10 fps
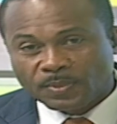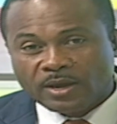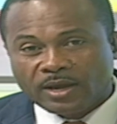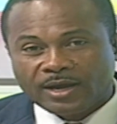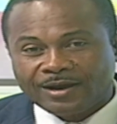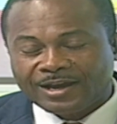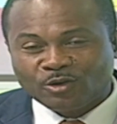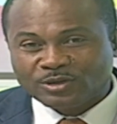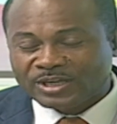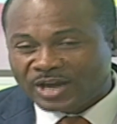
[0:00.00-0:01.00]

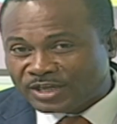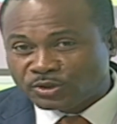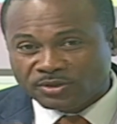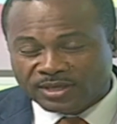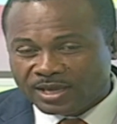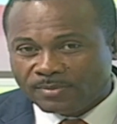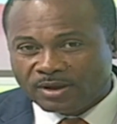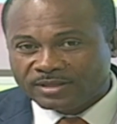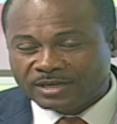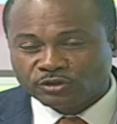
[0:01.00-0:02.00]
alongside, as you think
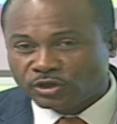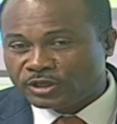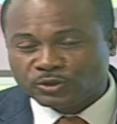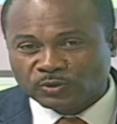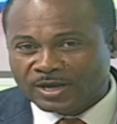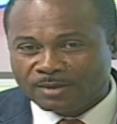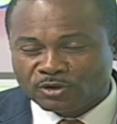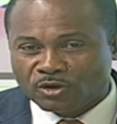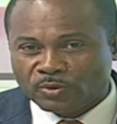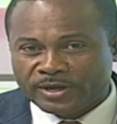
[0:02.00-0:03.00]
about that, Johnny Hughes will come
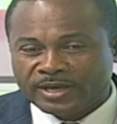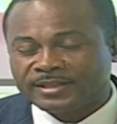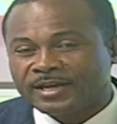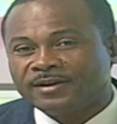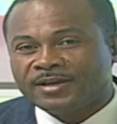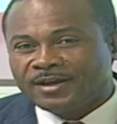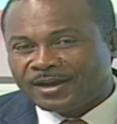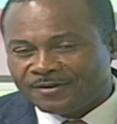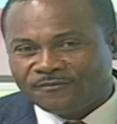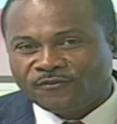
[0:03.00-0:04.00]
your way. And then
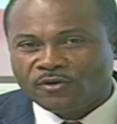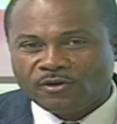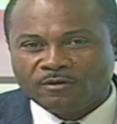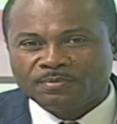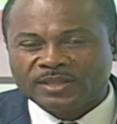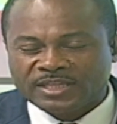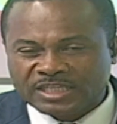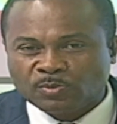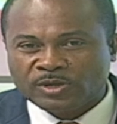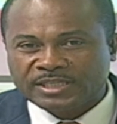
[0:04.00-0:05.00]
for
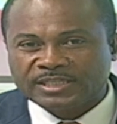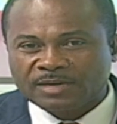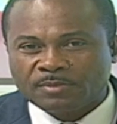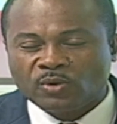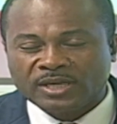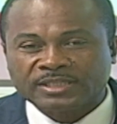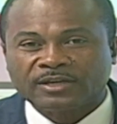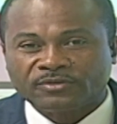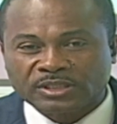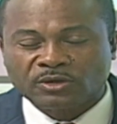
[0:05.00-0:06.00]
this morning's segment, we'll ask
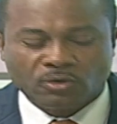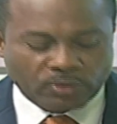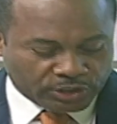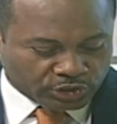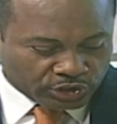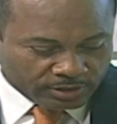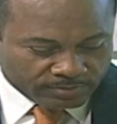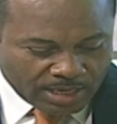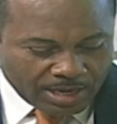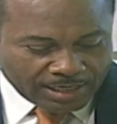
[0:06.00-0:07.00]
a critical
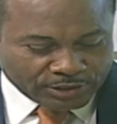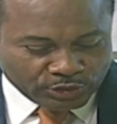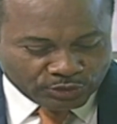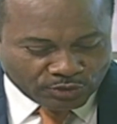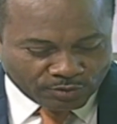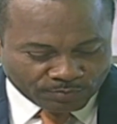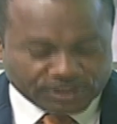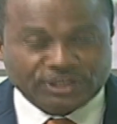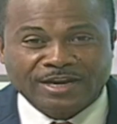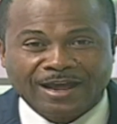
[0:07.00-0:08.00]
question. As you know,
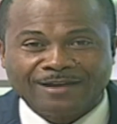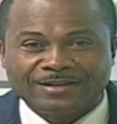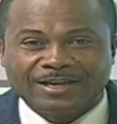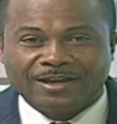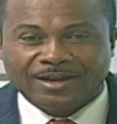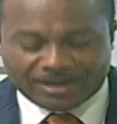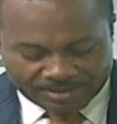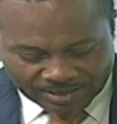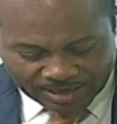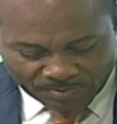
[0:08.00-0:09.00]
Cheddar,
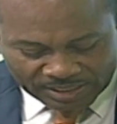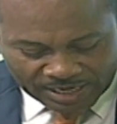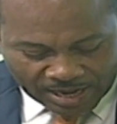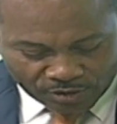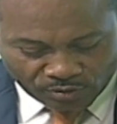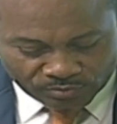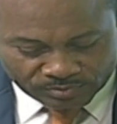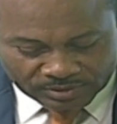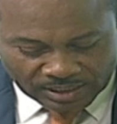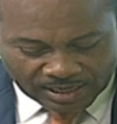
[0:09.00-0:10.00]
Nana
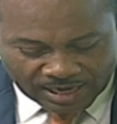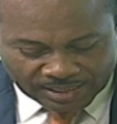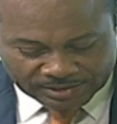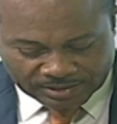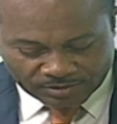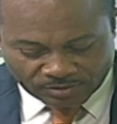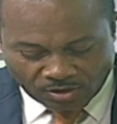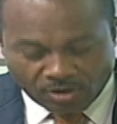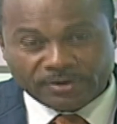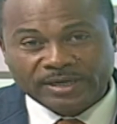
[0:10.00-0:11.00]
Bediako has
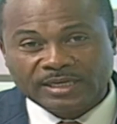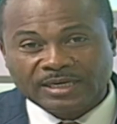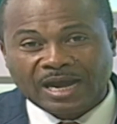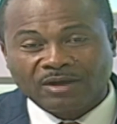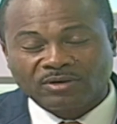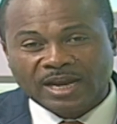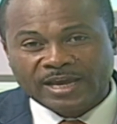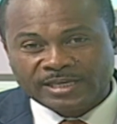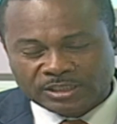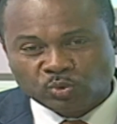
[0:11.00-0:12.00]
already
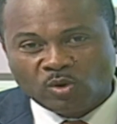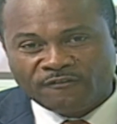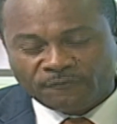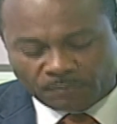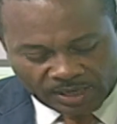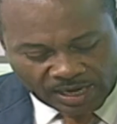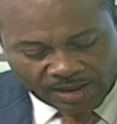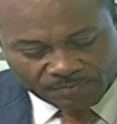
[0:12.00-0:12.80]
outlined his 12-pillar